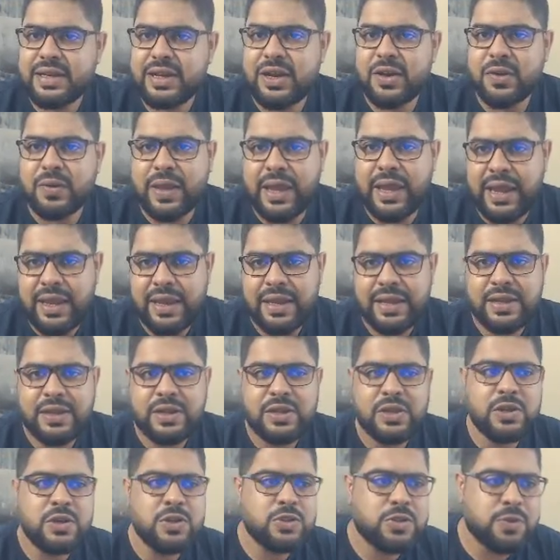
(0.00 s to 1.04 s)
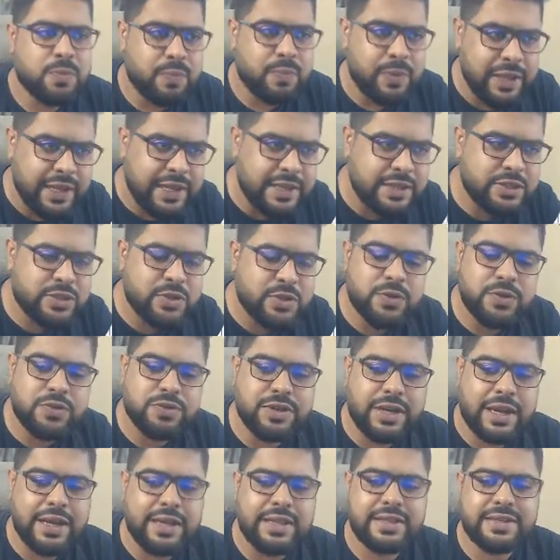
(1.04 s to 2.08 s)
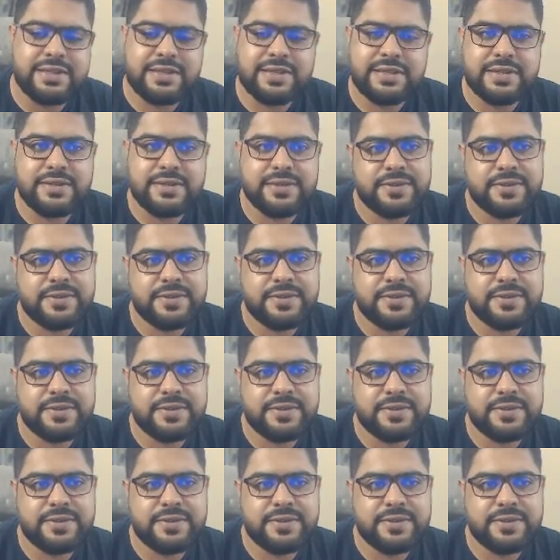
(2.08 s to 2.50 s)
Okay, so please don't try this.